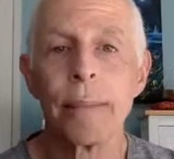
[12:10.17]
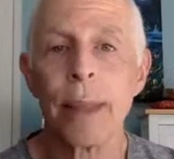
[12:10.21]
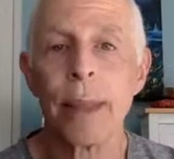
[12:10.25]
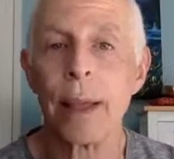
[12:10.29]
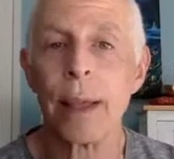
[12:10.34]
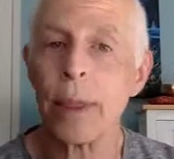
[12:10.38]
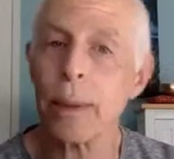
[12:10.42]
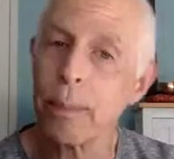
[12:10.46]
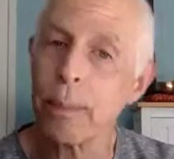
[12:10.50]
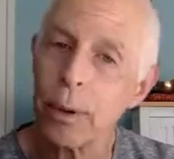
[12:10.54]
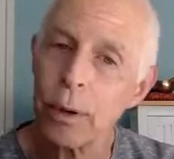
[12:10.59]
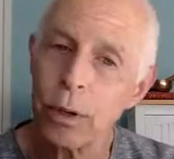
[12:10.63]

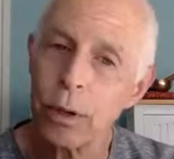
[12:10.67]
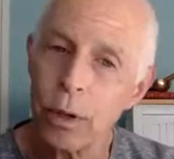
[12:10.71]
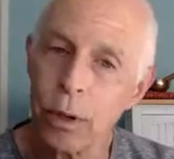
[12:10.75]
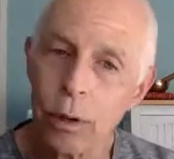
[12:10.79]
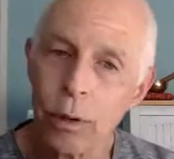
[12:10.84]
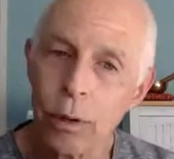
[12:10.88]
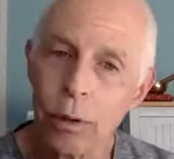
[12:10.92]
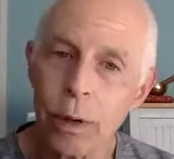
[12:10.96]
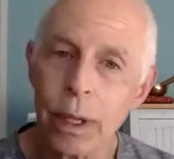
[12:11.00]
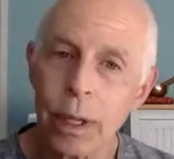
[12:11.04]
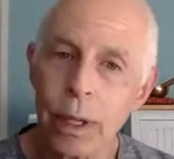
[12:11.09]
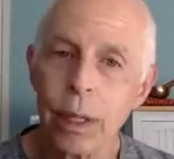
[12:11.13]
And the person
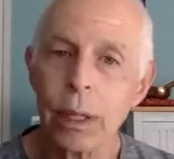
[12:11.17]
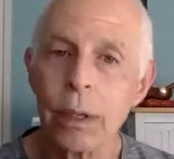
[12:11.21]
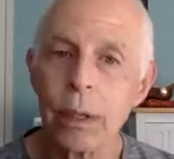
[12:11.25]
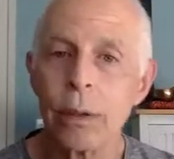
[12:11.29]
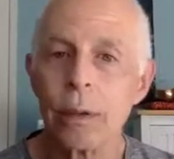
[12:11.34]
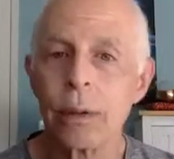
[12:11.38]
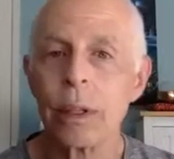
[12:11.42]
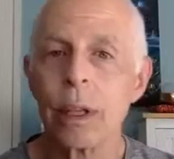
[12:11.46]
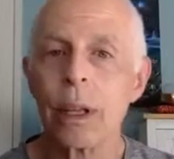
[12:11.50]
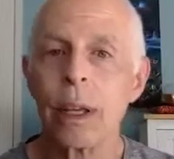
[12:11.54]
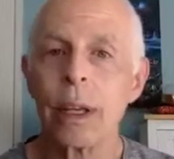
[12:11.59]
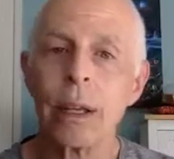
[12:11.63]
who's
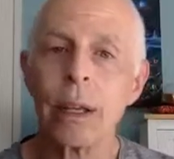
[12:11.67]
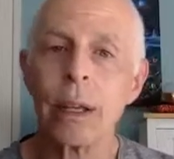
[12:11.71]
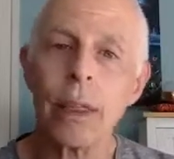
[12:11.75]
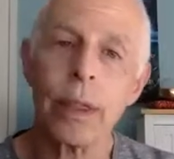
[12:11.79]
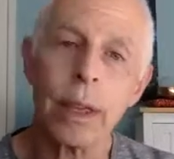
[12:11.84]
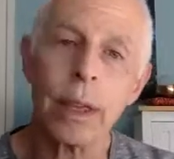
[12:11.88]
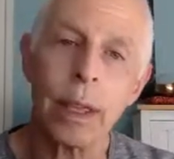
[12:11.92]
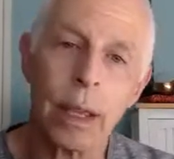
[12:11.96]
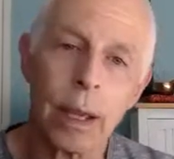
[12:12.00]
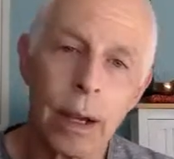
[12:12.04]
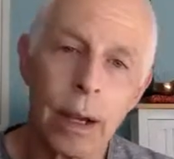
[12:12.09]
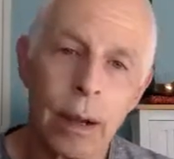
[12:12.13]

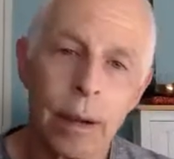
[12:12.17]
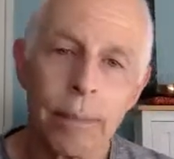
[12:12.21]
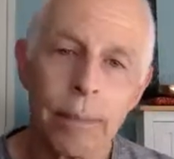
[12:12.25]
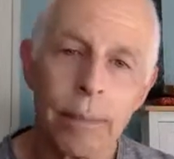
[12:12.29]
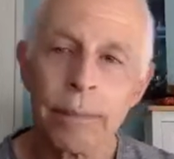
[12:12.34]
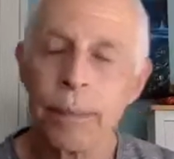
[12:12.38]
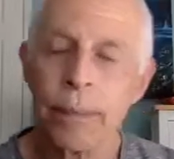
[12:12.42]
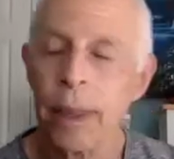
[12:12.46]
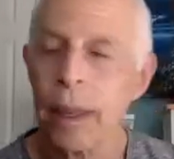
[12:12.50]
the